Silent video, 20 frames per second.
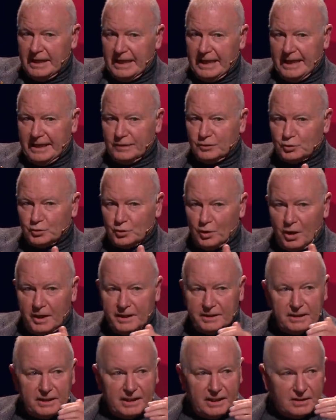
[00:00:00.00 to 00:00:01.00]
And
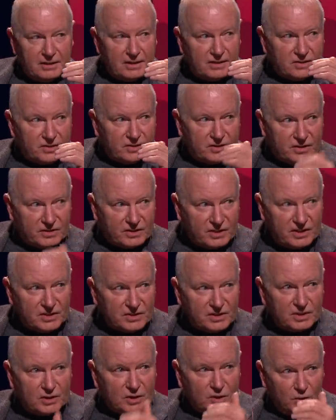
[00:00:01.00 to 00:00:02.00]
trying to get the
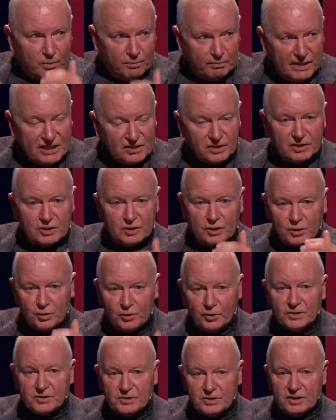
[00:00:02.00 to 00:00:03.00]
statistical message
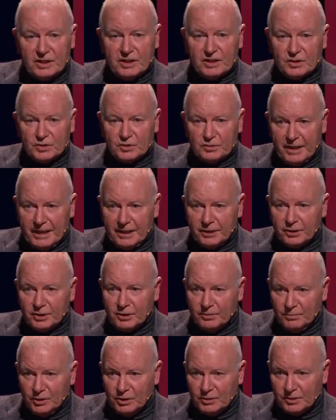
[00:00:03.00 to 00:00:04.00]
across to the Australian
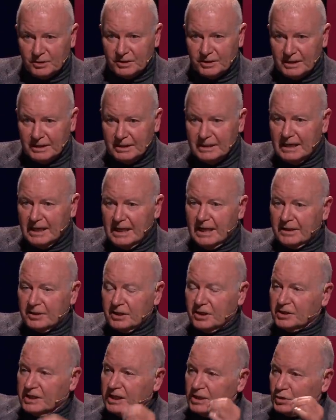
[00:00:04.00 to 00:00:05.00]
community
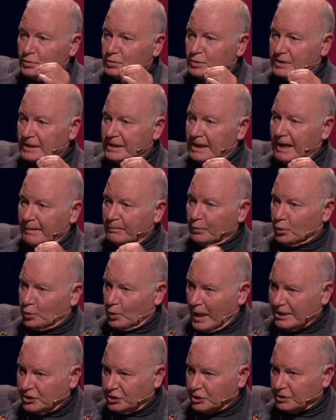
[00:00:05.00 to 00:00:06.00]
that this was an
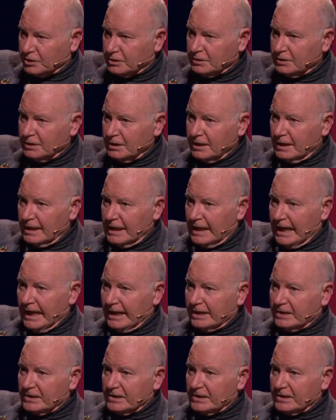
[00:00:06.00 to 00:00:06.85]
aberration and